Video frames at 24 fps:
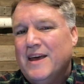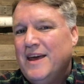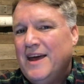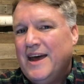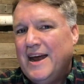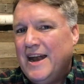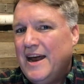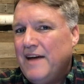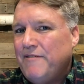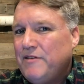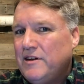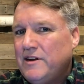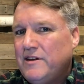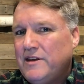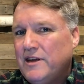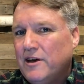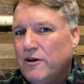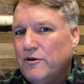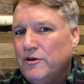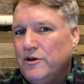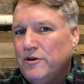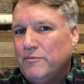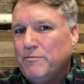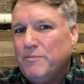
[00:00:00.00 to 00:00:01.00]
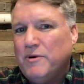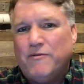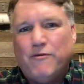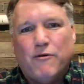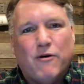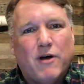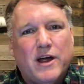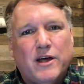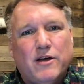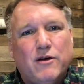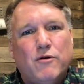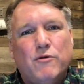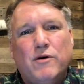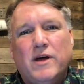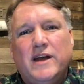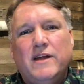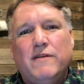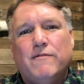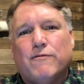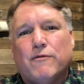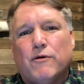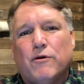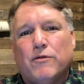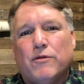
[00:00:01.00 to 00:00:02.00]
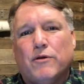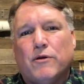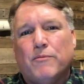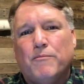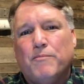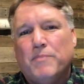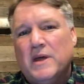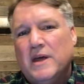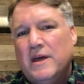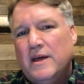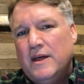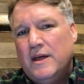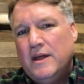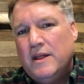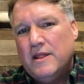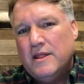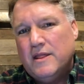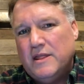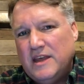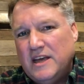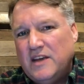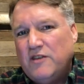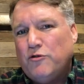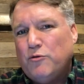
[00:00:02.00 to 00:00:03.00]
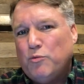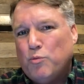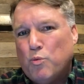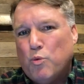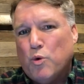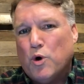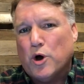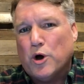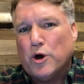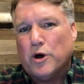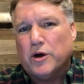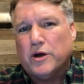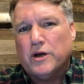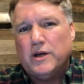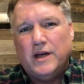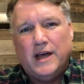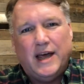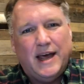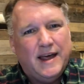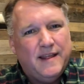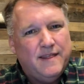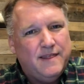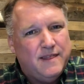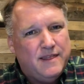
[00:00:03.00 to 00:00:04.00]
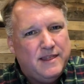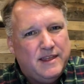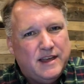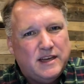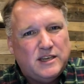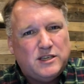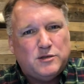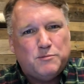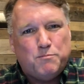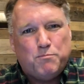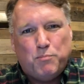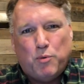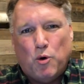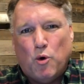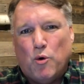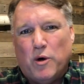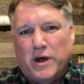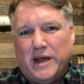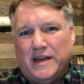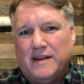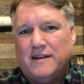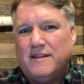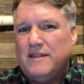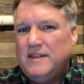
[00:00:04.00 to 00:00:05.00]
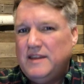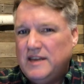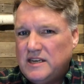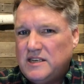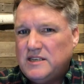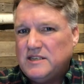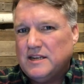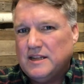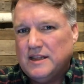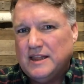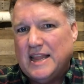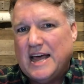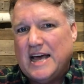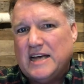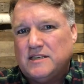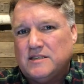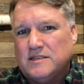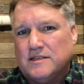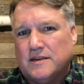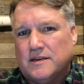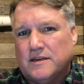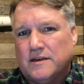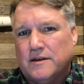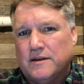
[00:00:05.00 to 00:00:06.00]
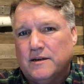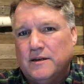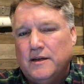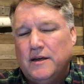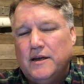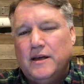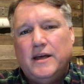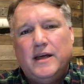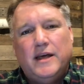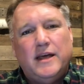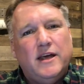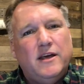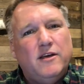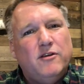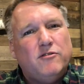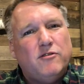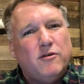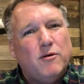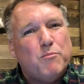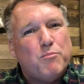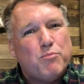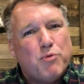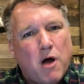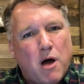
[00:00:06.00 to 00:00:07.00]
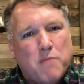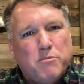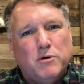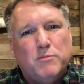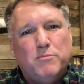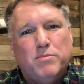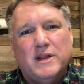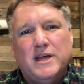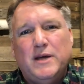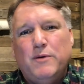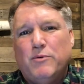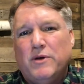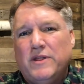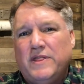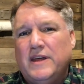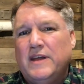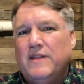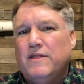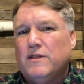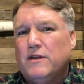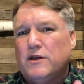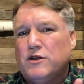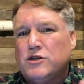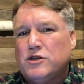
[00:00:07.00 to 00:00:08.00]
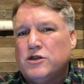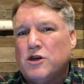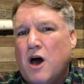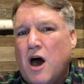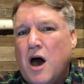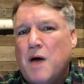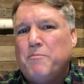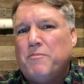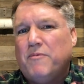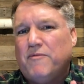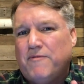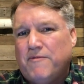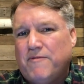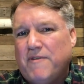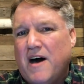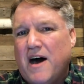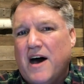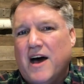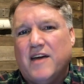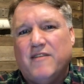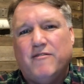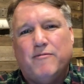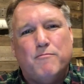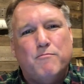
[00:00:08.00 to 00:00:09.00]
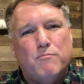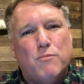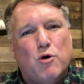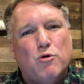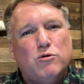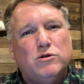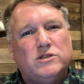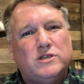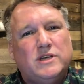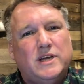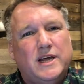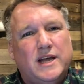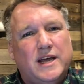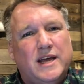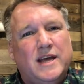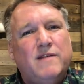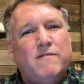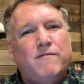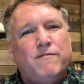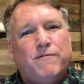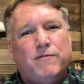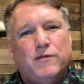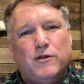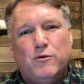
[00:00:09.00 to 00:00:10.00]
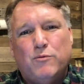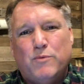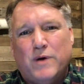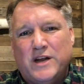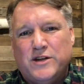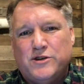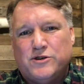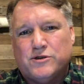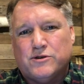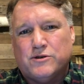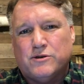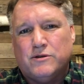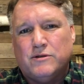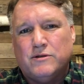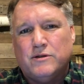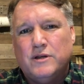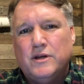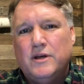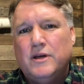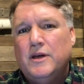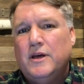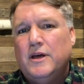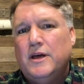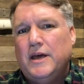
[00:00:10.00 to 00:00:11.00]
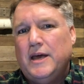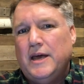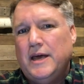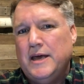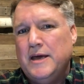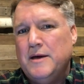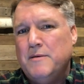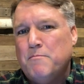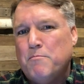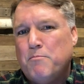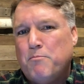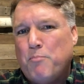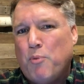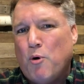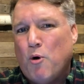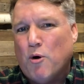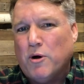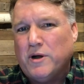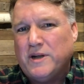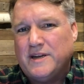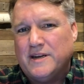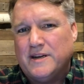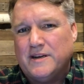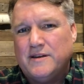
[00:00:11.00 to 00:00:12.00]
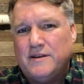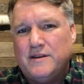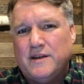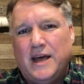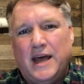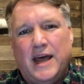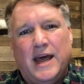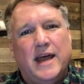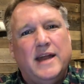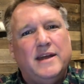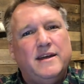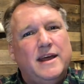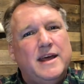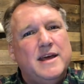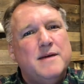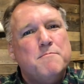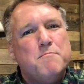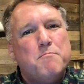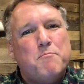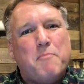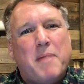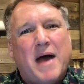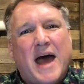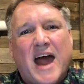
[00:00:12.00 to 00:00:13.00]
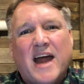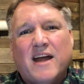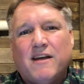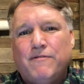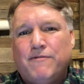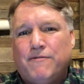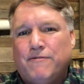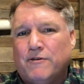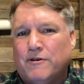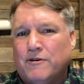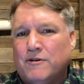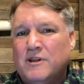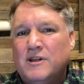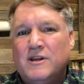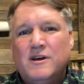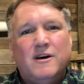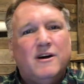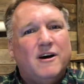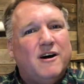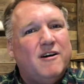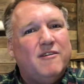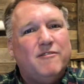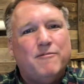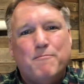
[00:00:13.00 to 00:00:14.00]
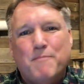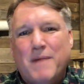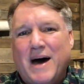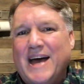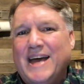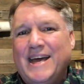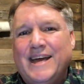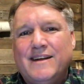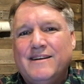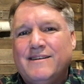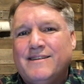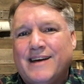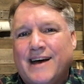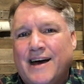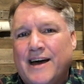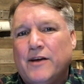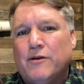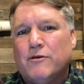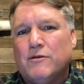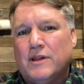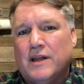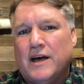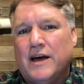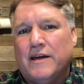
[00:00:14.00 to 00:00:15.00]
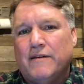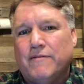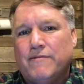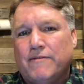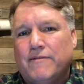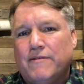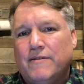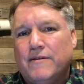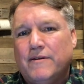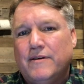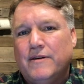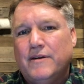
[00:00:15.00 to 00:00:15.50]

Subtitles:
And I have to tell you, before I go any further, this work and this point, this lesson, is probably within the top five most influential, important, and impactful of my entire life.